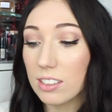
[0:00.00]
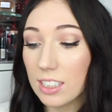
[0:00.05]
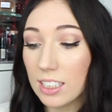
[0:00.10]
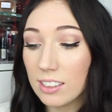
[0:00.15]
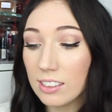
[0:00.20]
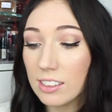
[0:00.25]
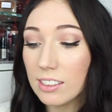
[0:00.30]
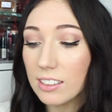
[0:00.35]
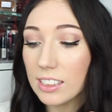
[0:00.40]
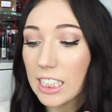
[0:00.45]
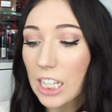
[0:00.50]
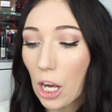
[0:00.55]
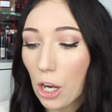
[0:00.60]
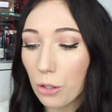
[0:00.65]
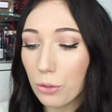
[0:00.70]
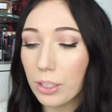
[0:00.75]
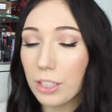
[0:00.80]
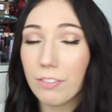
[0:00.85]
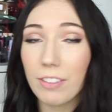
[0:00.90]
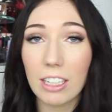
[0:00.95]
This is the
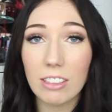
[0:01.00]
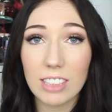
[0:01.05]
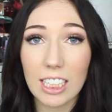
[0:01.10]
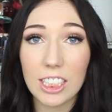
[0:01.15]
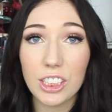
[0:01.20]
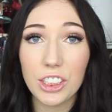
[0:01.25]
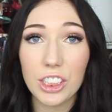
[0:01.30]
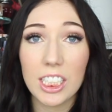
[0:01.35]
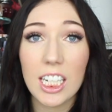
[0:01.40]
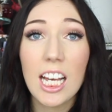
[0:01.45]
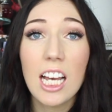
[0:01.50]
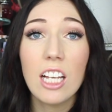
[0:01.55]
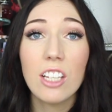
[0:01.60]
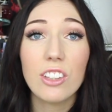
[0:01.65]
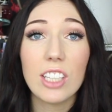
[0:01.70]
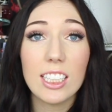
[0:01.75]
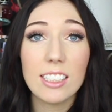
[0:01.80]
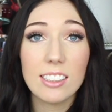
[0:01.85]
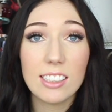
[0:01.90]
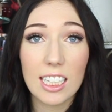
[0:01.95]
only foundation
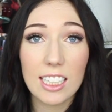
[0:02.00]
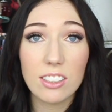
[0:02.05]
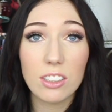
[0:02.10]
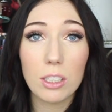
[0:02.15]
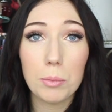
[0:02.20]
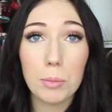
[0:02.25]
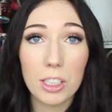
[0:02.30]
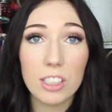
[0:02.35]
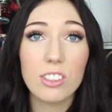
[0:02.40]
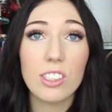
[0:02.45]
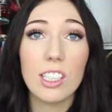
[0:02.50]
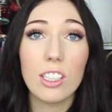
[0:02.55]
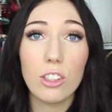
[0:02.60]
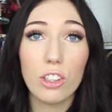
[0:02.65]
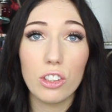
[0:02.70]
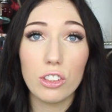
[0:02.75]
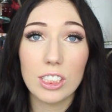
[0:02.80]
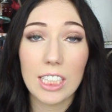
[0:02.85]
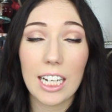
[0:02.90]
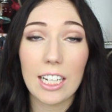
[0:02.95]
that stays on my skin all day.